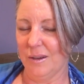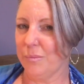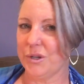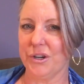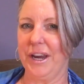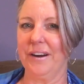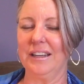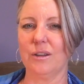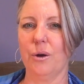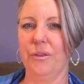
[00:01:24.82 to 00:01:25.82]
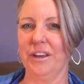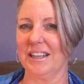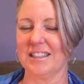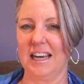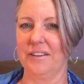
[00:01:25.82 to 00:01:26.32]
but you're carrying the whole thing
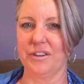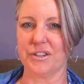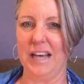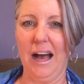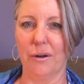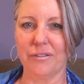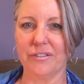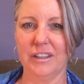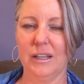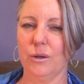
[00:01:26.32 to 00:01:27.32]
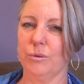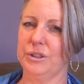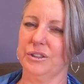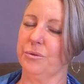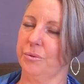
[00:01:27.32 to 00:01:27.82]
inside of yourself,
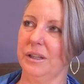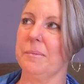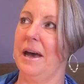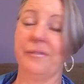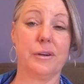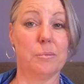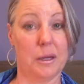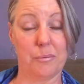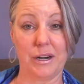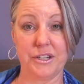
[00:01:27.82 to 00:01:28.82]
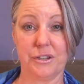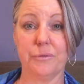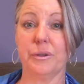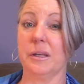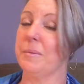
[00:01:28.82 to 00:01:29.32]
which is really bad for your blood
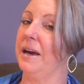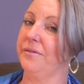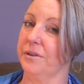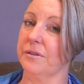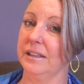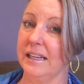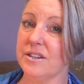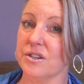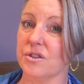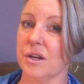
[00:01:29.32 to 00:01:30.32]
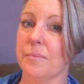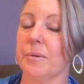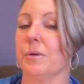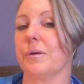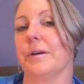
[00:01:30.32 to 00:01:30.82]
pressure, really bad for your relationship.
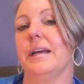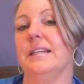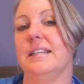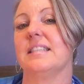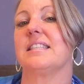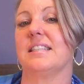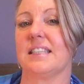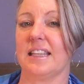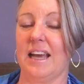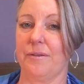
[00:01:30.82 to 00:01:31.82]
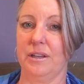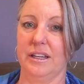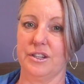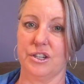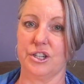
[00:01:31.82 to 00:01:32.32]
It will create distance in that
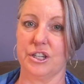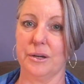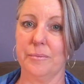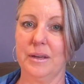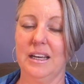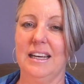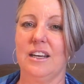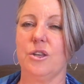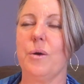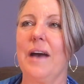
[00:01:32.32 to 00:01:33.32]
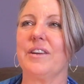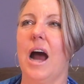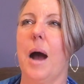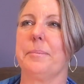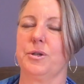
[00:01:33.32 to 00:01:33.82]
relationship. You have an
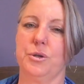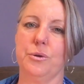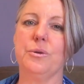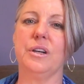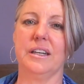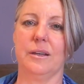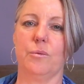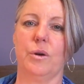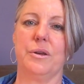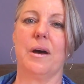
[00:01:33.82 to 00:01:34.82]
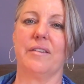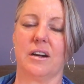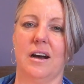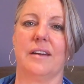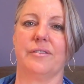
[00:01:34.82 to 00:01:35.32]
opportunity when you have a
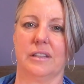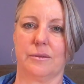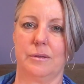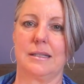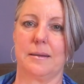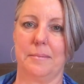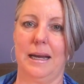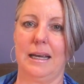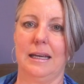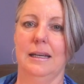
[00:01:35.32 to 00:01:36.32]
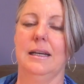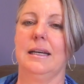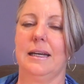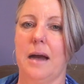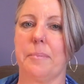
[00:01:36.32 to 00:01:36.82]
conflict with somebody,
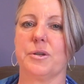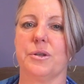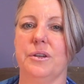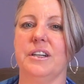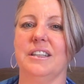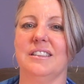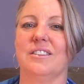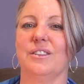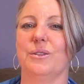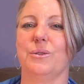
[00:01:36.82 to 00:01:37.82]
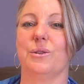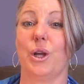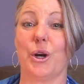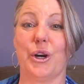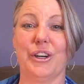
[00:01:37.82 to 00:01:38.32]
an opportunity to
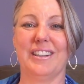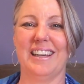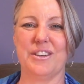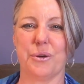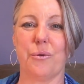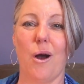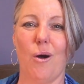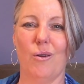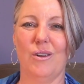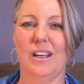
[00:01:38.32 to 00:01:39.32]
learn and to grow.